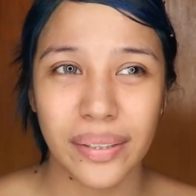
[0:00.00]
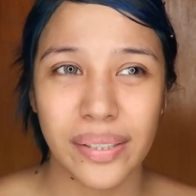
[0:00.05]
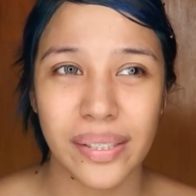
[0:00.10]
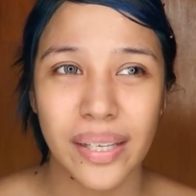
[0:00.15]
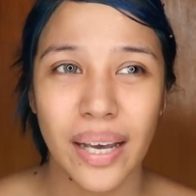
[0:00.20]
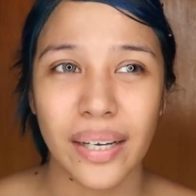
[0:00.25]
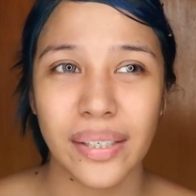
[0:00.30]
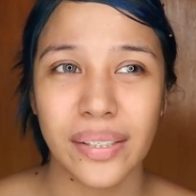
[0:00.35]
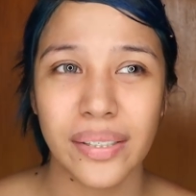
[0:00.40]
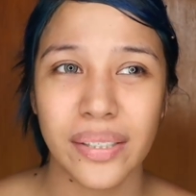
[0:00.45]
Because
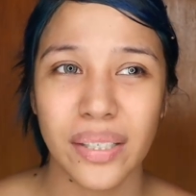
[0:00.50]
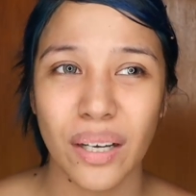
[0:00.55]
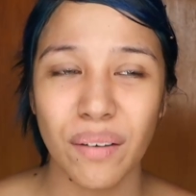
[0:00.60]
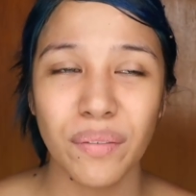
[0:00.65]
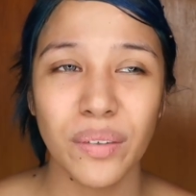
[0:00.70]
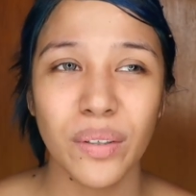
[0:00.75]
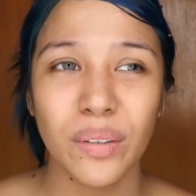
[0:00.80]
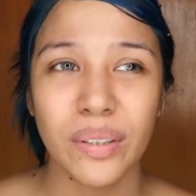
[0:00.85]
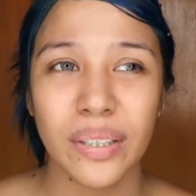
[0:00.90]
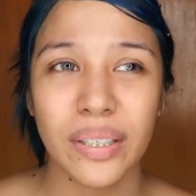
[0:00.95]
I
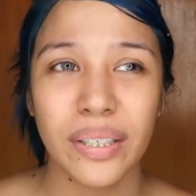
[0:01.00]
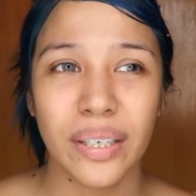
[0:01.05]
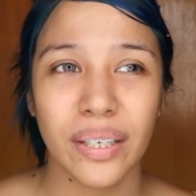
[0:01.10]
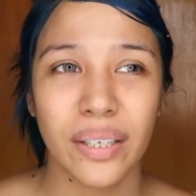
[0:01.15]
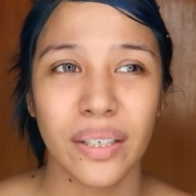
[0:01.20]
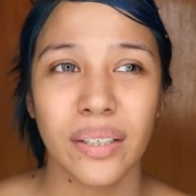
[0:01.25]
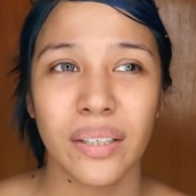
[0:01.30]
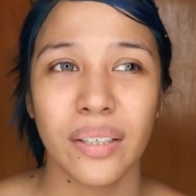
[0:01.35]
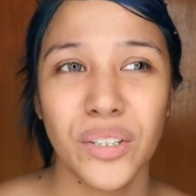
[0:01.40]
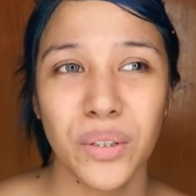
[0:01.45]
definitely
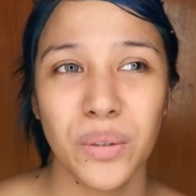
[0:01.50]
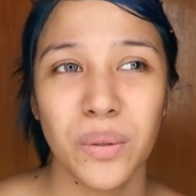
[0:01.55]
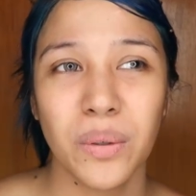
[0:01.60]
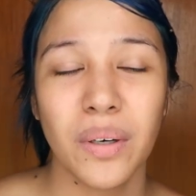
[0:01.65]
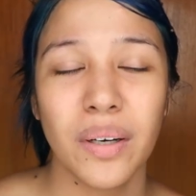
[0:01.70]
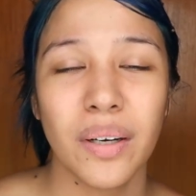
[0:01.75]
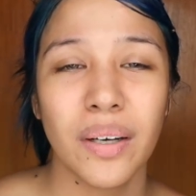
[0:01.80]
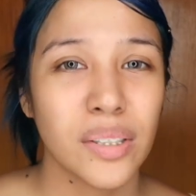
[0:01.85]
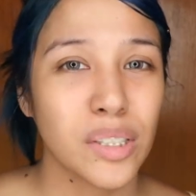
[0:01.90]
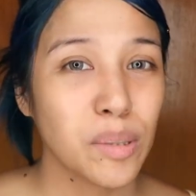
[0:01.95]
can't
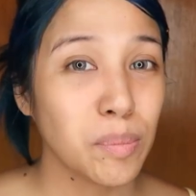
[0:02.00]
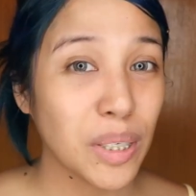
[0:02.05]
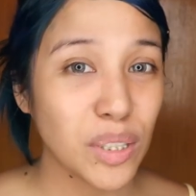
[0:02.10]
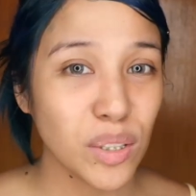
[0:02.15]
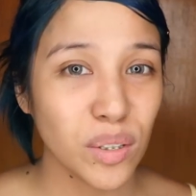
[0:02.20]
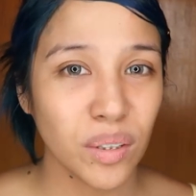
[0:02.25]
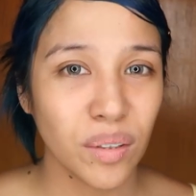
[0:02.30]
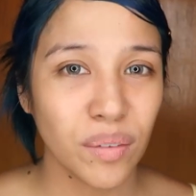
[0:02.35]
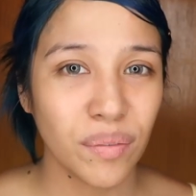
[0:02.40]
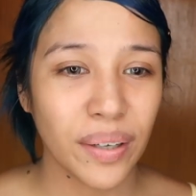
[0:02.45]
do
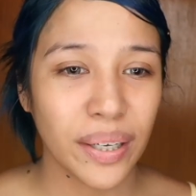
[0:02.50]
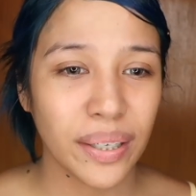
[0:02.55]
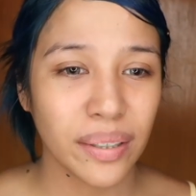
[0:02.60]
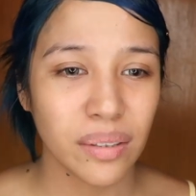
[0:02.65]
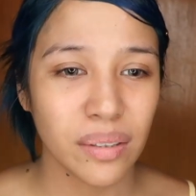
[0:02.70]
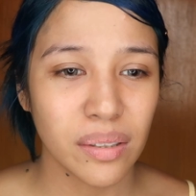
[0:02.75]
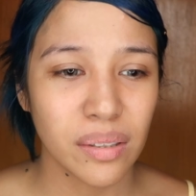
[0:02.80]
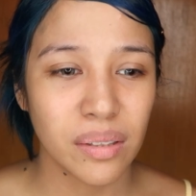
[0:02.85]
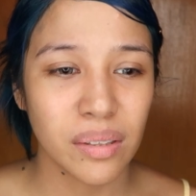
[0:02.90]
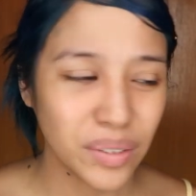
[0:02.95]
special
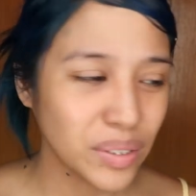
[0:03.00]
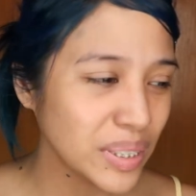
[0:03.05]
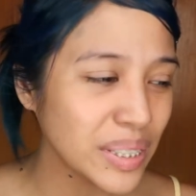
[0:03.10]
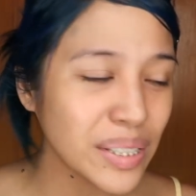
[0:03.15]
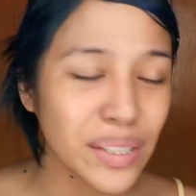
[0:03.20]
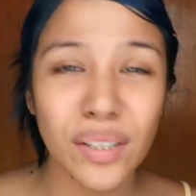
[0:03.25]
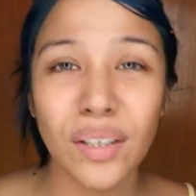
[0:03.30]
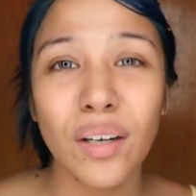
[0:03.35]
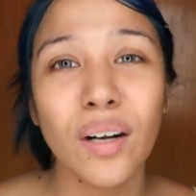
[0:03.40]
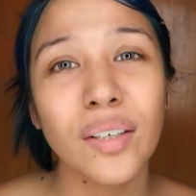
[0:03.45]
effects.
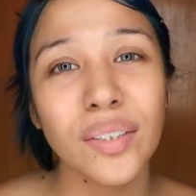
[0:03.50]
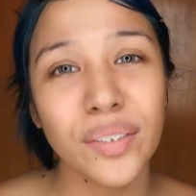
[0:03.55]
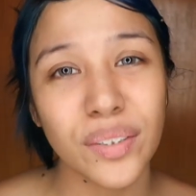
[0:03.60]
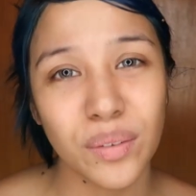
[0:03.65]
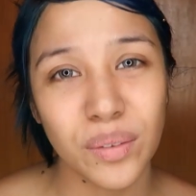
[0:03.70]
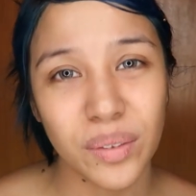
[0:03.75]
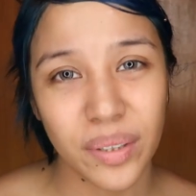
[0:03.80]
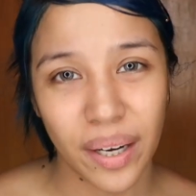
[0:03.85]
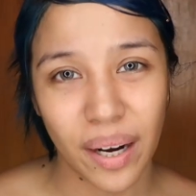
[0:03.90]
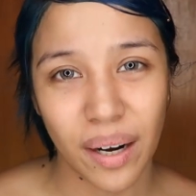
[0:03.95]
She's a
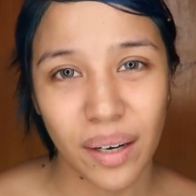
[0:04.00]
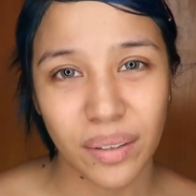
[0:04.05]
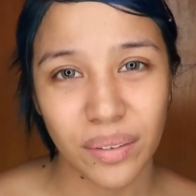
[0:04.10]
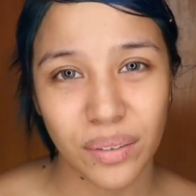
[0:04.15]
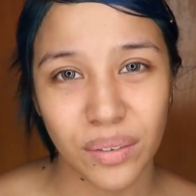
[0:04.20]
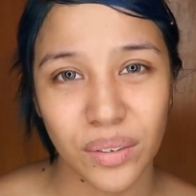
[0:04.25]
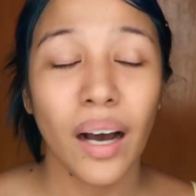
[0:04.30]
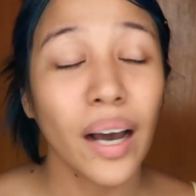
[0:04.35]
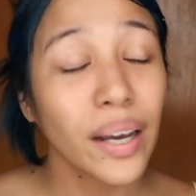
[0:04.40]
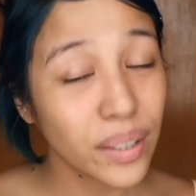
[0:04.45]
cartoon
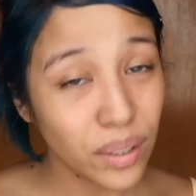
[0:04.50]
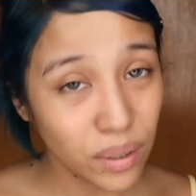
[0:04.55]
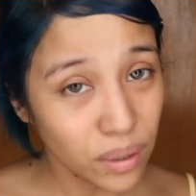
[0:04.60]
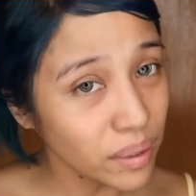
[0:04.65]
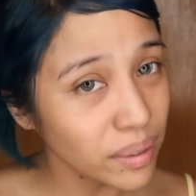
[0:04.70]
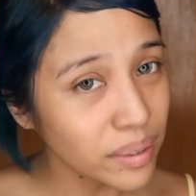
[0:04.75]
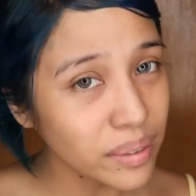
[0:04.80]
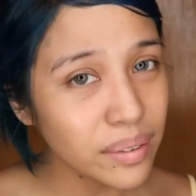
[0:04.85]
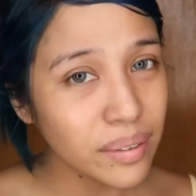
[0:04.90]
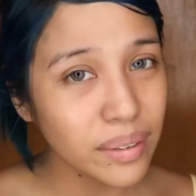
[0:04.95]
character. I
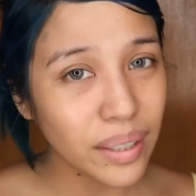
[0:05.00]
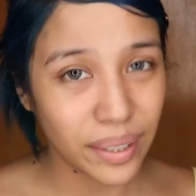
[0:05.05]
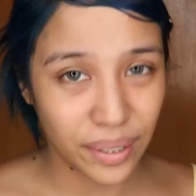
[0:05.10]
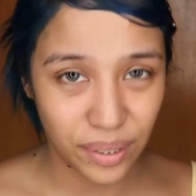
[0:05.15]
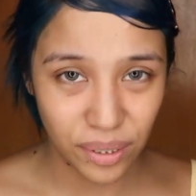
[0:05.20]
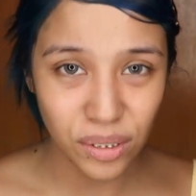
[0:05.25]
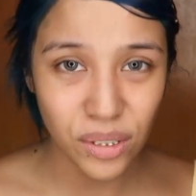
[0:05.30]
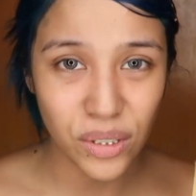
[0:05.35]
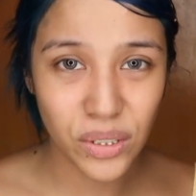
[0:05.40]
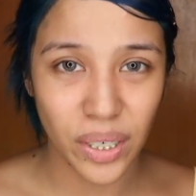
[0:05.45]
could, I
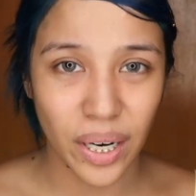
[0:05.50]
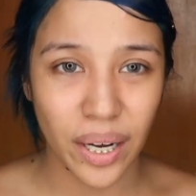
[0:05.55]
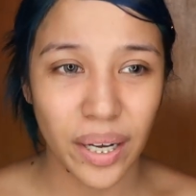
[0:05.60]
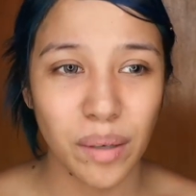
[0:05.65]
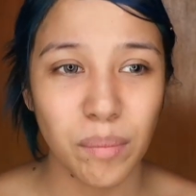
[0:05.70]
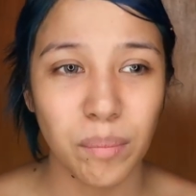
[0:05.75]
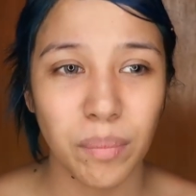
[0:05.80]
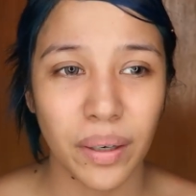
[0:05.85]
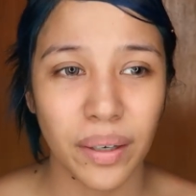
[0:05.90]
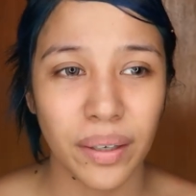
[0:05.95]
could
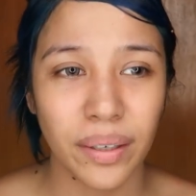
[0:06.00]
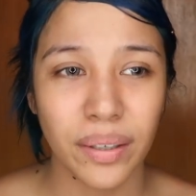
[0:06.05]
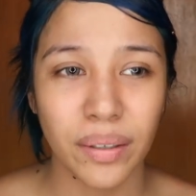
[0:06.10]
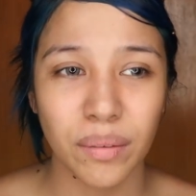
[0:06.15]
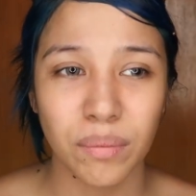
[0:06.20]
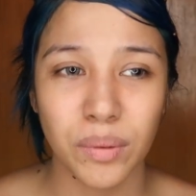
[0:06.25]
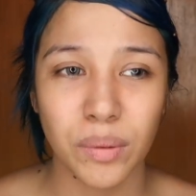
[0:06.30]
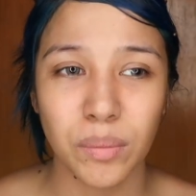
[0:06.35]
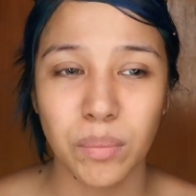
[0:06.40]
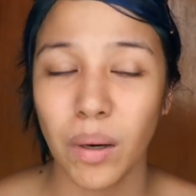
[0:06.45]
try, but
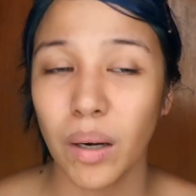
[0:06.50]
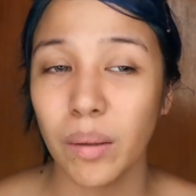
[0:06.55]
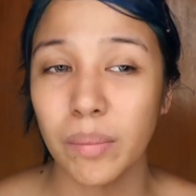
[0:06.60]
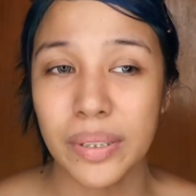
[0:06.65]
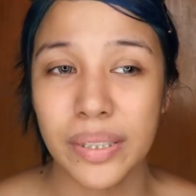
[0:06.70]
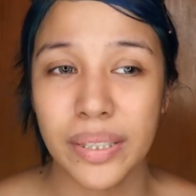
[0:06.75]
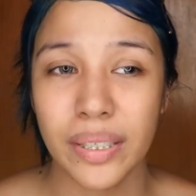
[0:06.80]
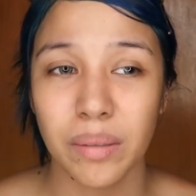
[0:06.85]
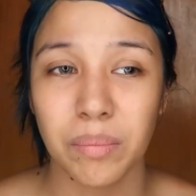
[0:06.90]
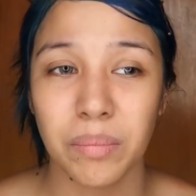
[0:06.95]
it would
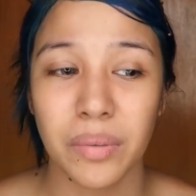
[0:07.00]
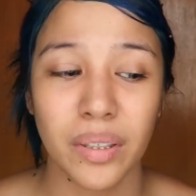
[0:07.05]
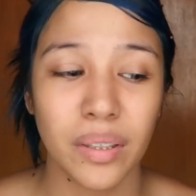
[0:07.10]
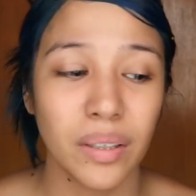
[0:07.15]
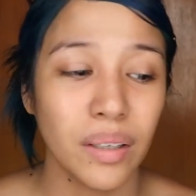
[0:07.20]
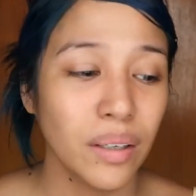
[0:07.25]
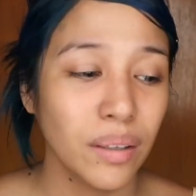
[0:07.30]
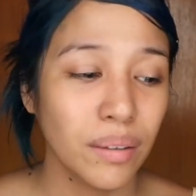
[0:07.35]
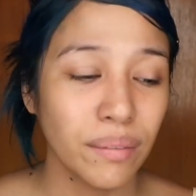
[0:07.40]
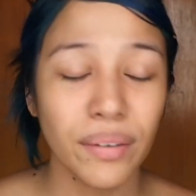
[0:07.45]
probably take me
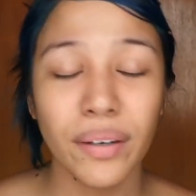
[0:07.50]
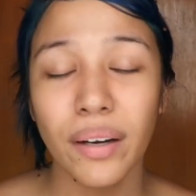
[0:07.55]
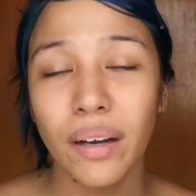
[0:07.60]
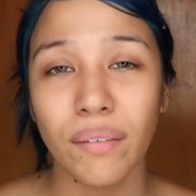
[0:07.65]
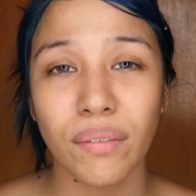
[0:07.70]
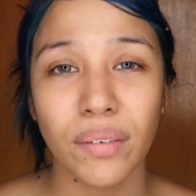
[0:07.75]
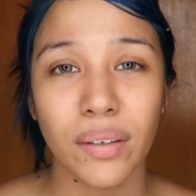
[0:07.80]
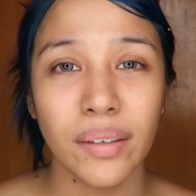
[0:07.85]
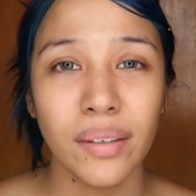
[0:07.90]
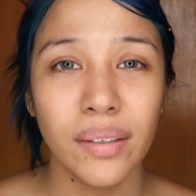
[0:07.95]

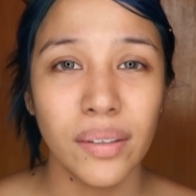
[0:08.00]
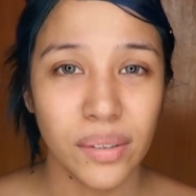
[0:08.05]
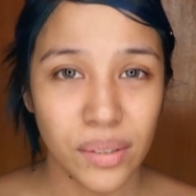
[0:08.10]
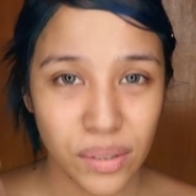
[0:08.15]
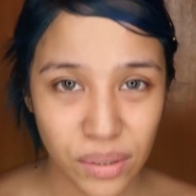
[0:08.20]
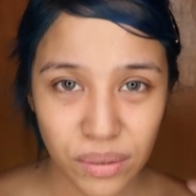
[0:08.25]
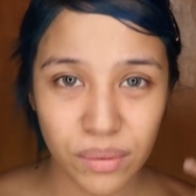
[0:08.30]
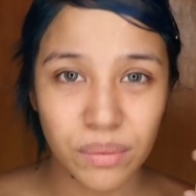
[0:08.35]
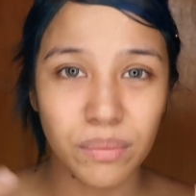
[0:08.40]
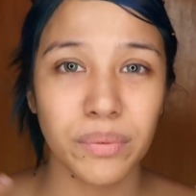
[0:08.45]
forever
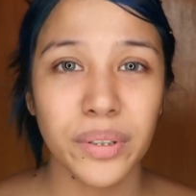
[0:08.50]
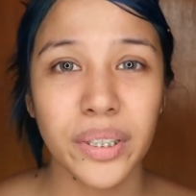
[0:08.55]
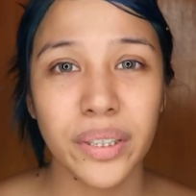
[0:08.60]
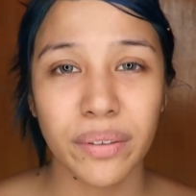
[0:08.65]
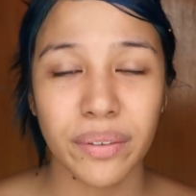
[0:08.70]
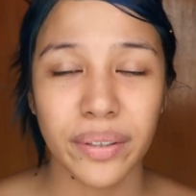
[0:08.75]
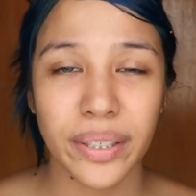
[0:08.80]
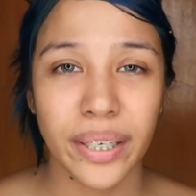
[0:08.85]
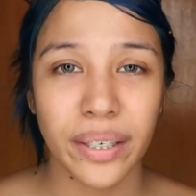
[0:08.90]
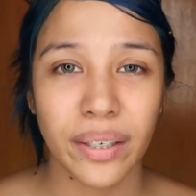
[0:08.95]
to
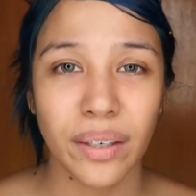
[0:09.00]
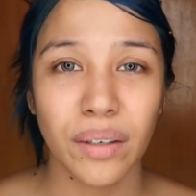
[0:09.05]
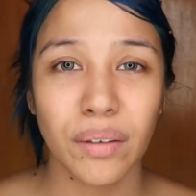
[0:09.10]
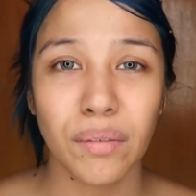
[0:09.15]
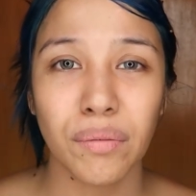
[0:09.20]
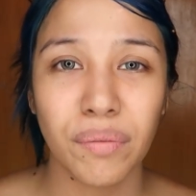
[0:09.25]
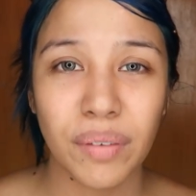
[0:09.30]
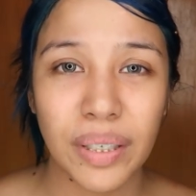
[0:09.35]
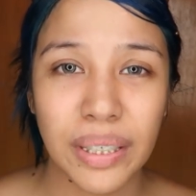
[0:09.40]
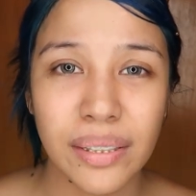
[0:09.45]
recreate her
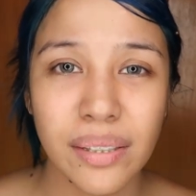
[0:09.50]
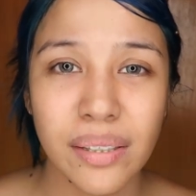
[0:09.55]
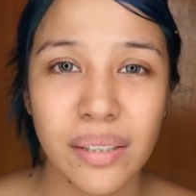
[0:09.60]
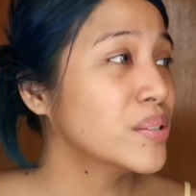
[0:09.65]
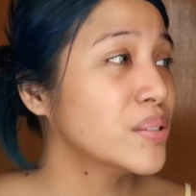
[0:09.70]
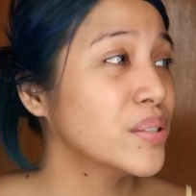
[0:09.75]
face.